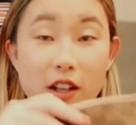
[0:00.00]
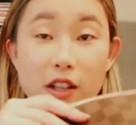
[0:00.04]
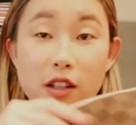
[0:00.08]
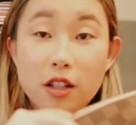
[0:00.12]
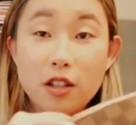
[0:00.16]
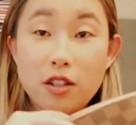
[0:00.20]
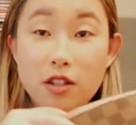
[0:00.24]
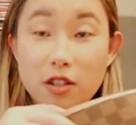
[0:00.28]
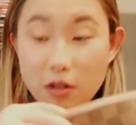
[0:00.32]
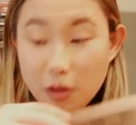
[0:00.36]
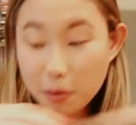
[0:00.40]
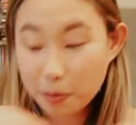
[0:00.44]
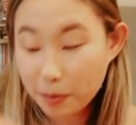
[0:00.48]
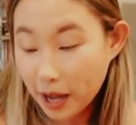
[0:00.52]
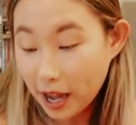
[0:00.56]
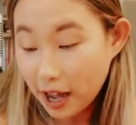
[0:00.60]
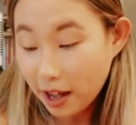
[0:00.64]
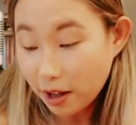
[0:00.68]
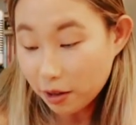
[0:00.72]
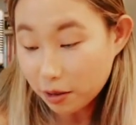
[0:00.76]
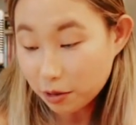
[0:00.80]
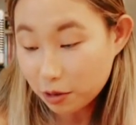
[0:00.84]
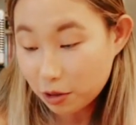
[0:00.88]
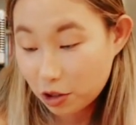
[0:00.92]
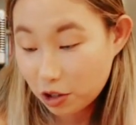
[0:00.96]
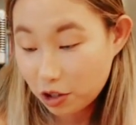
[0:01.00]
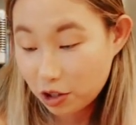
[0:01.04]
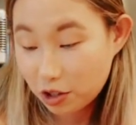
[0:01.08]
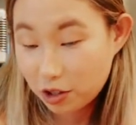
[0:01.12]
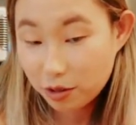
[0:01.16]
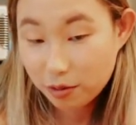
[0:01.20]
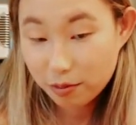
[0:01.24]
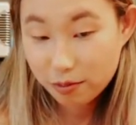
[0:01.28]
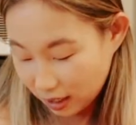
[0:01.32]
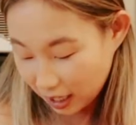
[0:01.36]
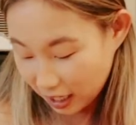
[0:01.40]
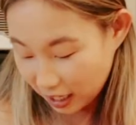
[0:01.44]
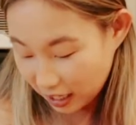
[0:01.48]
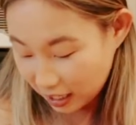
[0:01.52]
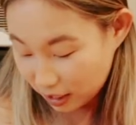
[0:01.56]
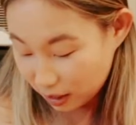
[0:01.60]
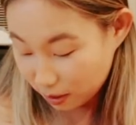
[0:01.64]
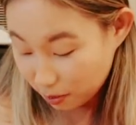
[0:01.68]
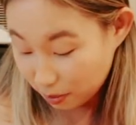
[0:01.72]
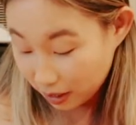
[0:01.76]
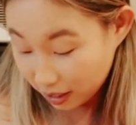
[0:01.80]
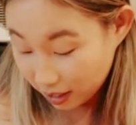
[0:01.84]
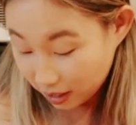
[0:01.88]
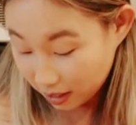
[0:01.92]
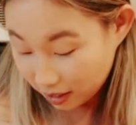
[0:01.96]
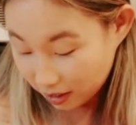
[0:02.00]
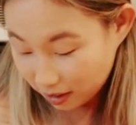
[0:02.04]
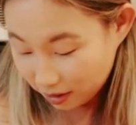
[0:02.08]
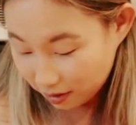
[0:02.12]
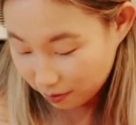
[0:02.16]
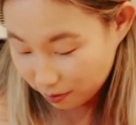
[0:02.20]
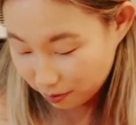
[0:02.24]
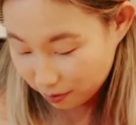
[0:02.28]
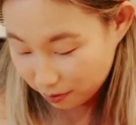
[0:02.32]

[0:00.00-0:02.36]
this little pouch is big.